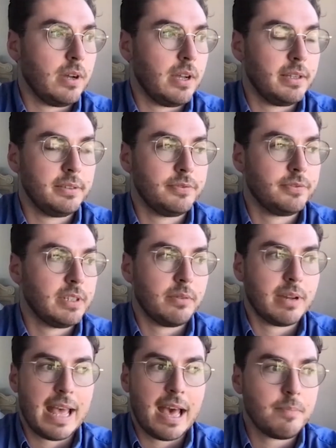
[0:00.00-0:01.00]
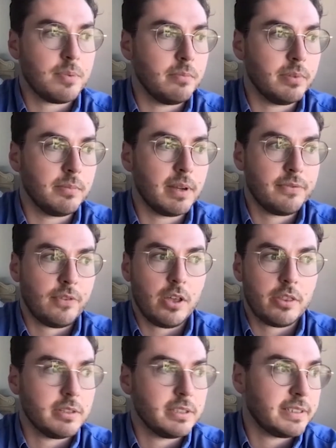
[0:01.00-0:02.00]
I forget what happened, but my
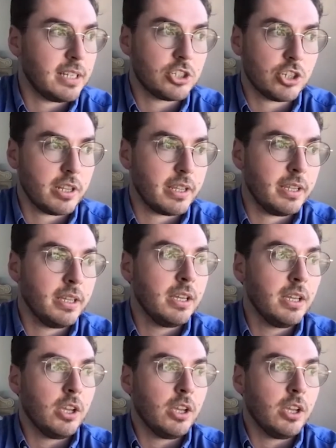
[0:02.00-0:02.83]
father essentially